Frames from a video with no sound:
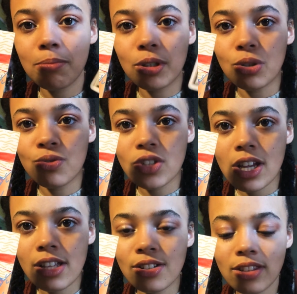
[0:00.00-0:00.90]
But you've
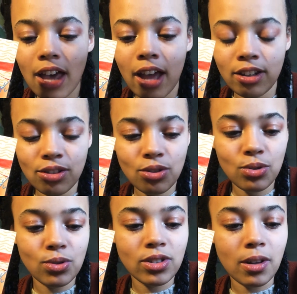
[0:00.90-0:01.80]
changed that
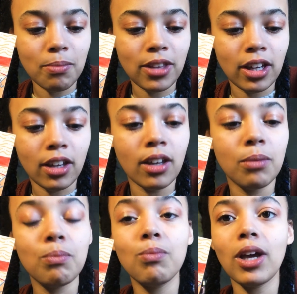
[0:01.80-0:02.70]
to something
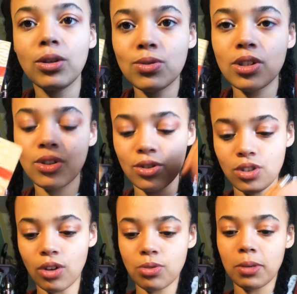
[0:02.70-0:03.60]
by using your
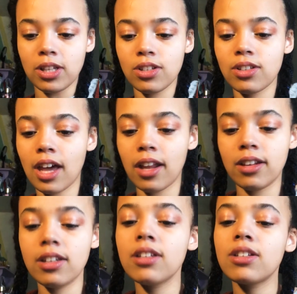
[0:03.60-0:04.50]
judgment, that
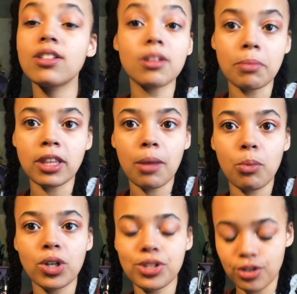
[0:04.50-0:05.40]
to something that
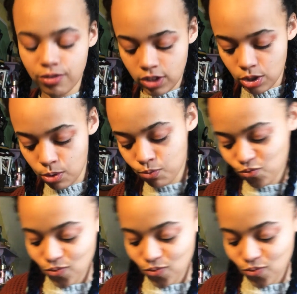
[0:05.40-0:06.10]
more serves you.